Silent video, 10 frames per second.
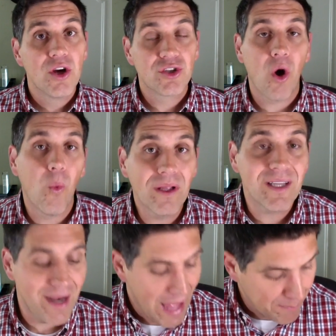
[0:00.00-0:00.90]
So what's
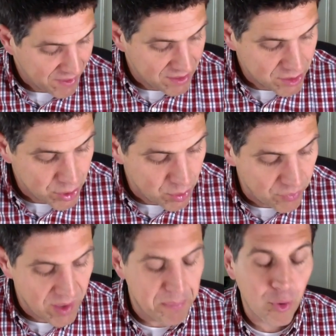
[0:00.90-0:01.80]
going to happen to
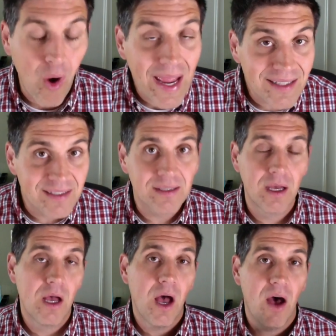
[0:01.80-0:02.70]
the price
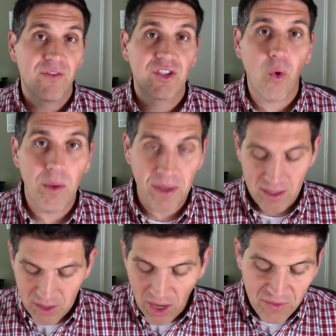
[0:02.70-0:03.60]
of
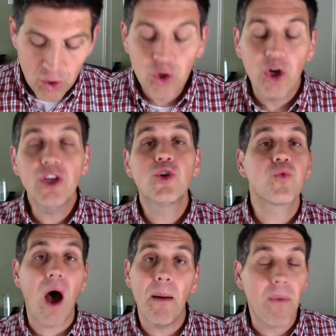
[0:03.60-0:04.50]
soybeans? Now, you could
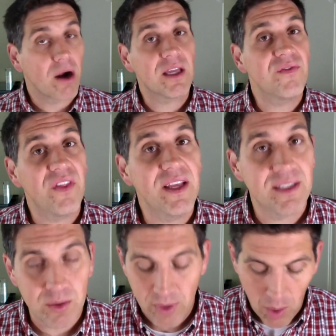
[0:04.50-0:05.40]
draw a market for
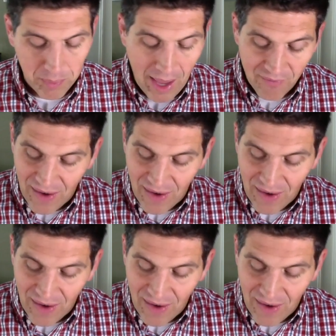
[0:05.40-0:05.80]
this. This would help you out. In